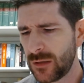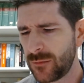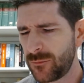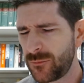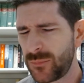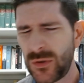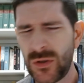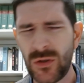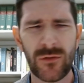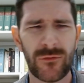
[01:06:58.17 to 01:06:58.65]

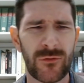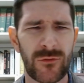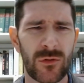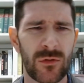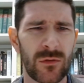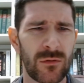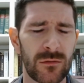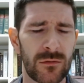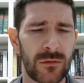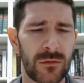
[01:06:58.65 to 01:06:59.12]

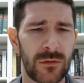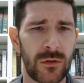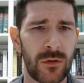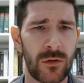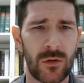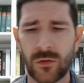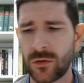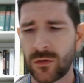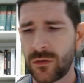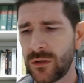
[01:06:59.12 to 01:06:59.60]
beautiful
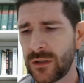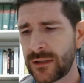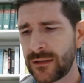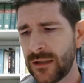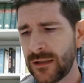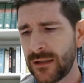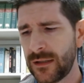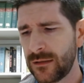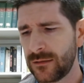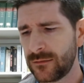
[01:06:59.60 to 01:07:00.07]
oral
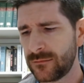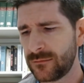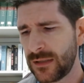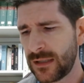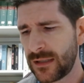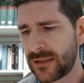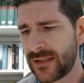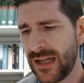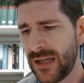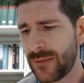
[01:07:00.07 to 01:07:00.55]

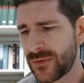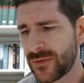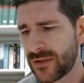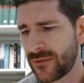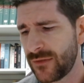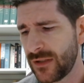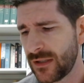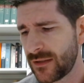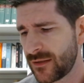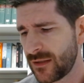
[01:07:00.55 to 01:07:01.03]
examples of
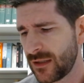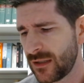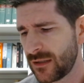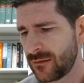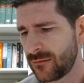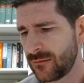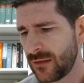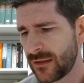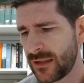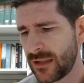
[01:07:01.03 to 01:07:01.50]
this.
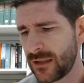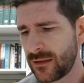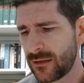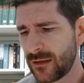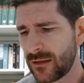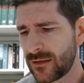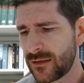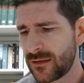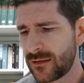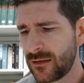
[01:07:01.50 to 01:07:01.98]
I think
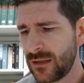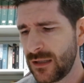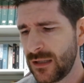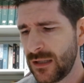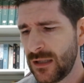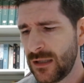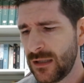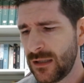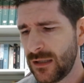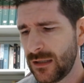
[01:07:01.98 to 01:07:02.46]

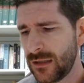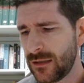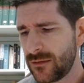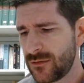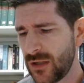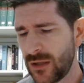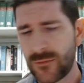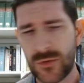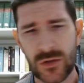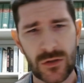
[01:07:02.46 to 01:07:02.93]

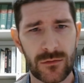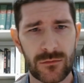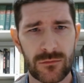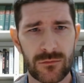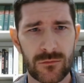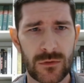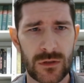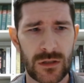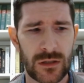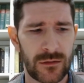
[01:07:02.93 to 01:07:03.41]
James Earl
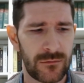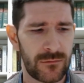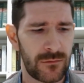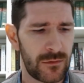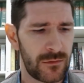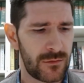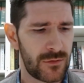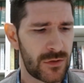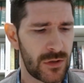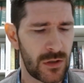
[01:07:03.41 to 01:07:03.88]

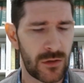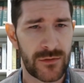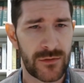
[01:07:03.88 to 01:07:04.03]
Jones